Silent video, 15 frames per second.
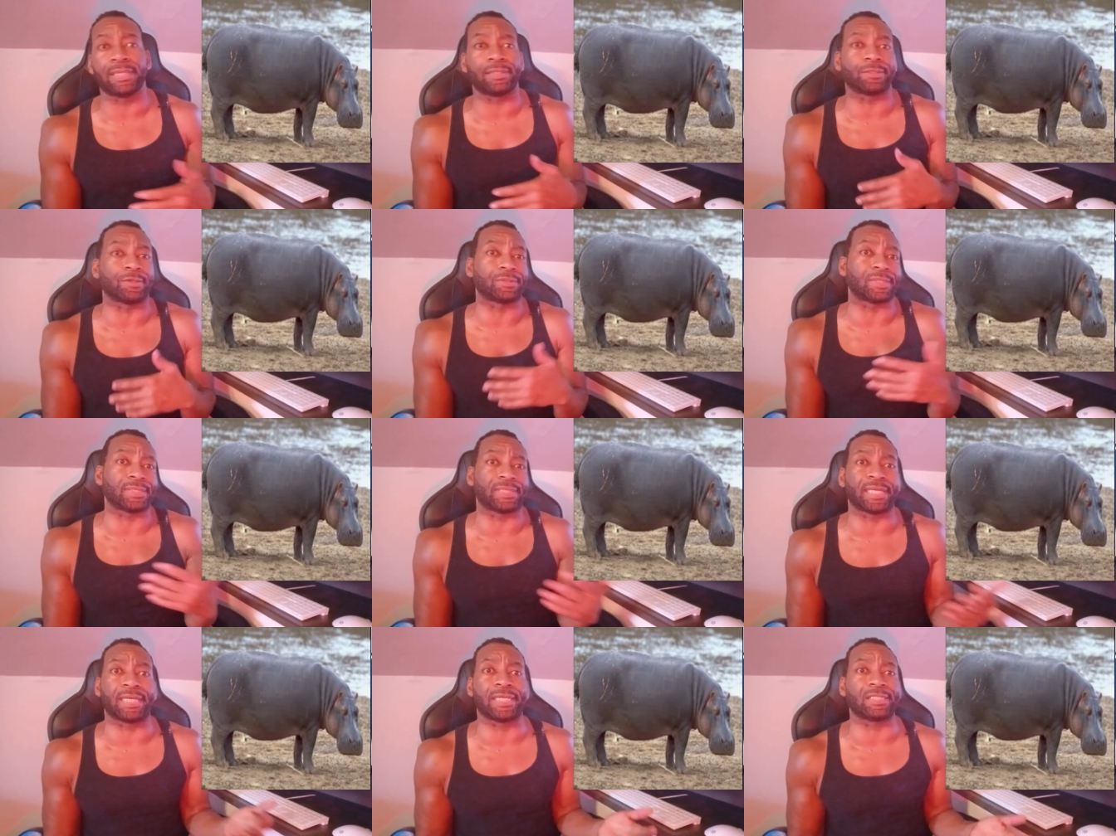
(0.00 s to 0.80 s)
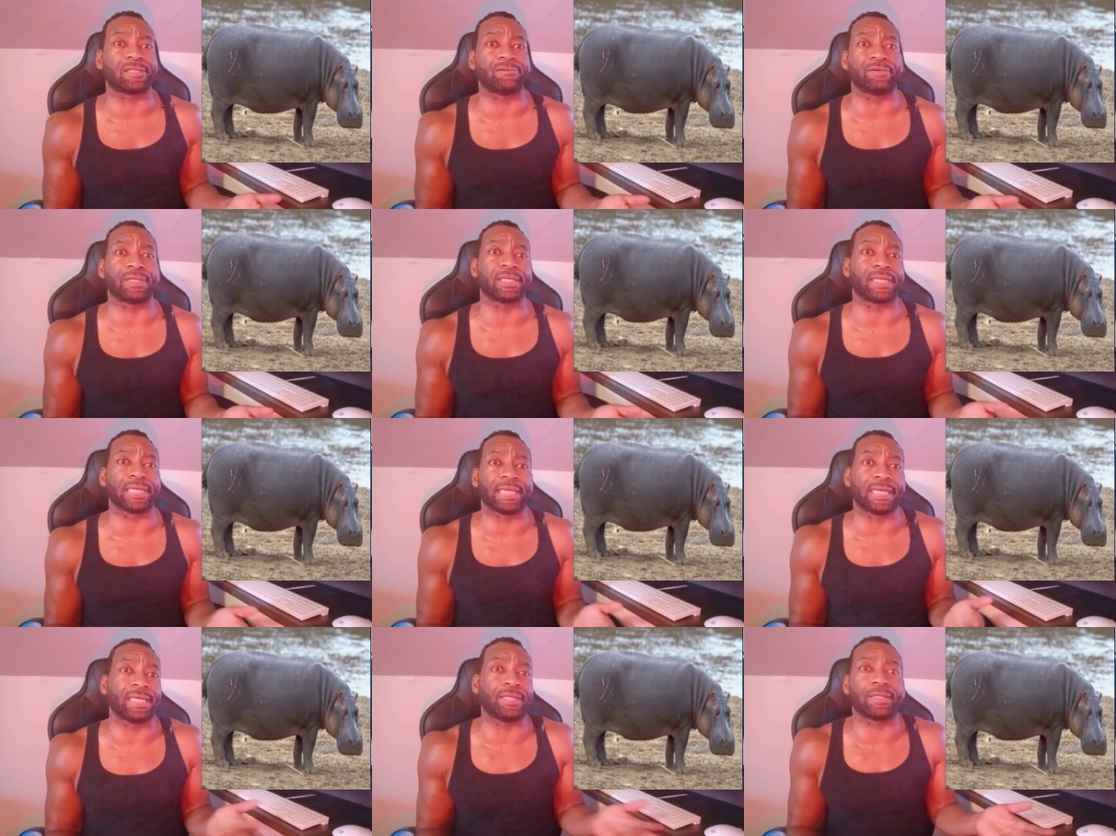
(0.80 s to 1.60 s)
Those are the days you really
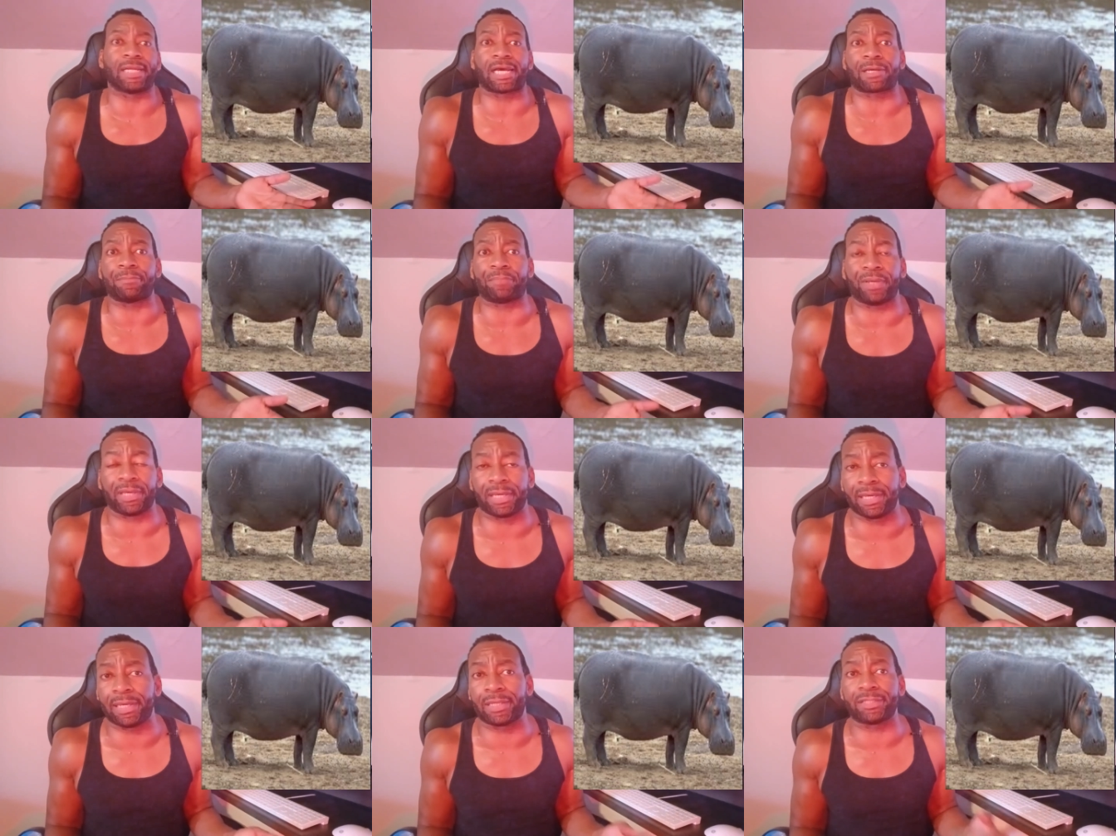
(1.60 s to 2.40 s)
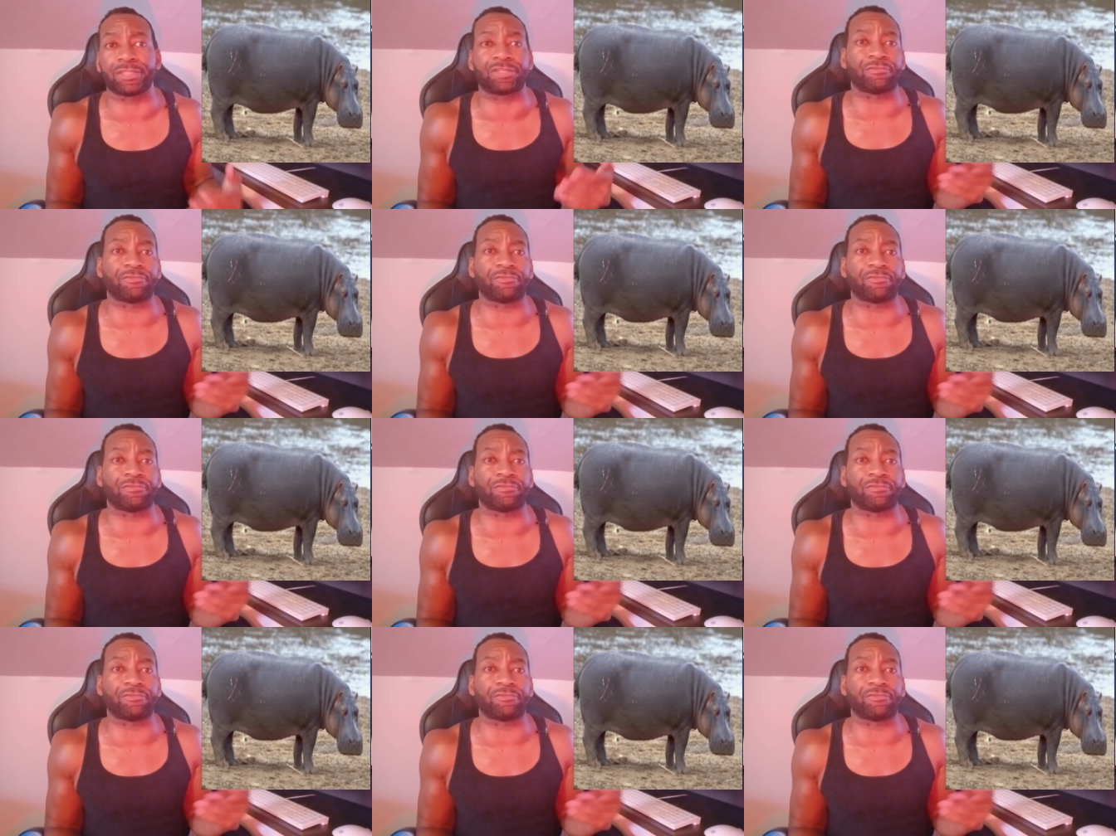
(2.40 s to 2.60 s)
eat like a pig,